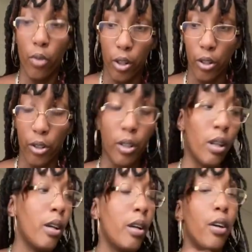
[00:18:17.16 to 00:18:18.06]
water
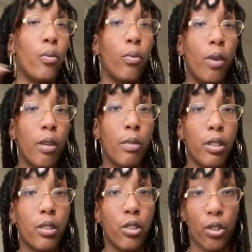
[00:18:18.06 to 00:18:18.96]
and
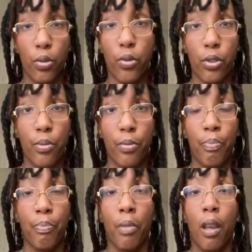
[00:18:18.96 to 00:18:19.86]
watermelon juice
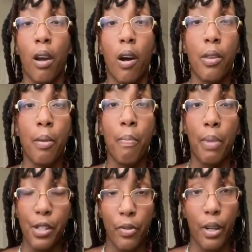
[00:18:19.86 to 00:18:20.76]
are the
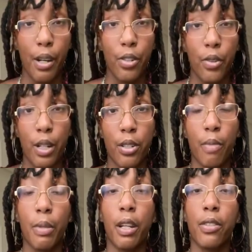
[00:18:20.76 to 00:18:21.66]
best for
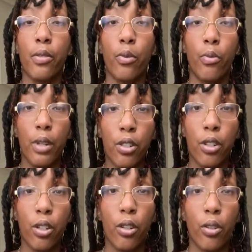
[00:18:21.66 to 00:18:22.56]
hydration because of the
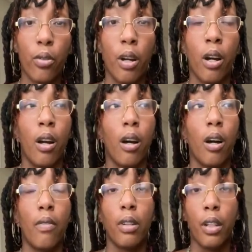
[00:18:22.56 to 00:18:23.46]
ratio
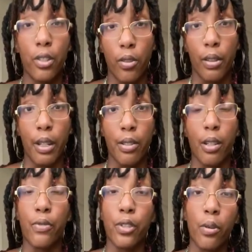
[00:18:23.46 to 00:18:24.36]
of
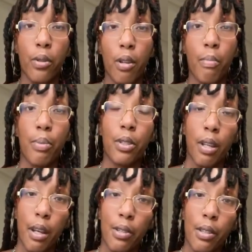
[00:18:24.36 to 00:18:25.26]
electrolytes, of sodium,
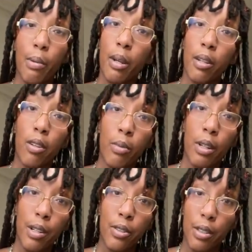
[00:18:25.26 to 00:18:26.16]
potassium, and
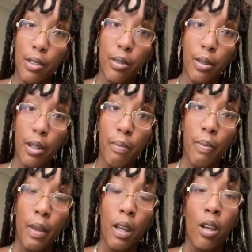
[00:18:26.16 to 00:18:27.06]
carbohydrates,
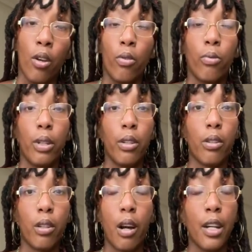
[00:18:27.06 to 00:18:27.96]
okay?
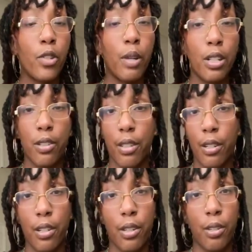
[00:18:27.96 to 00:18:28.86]
Hydration
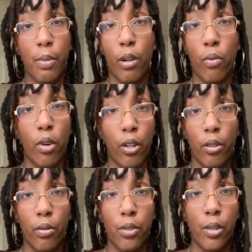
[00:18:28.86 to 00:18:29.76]
is not just about
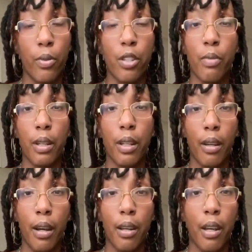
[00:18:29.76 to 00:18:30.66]
water. So when it's really
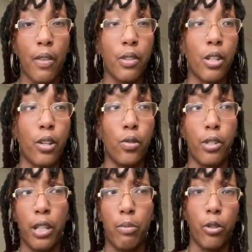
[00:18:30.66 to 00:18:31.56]
hot and they're telling
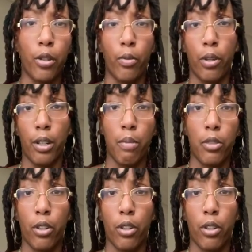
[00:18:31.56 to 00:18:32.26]
you, just keep drinking water,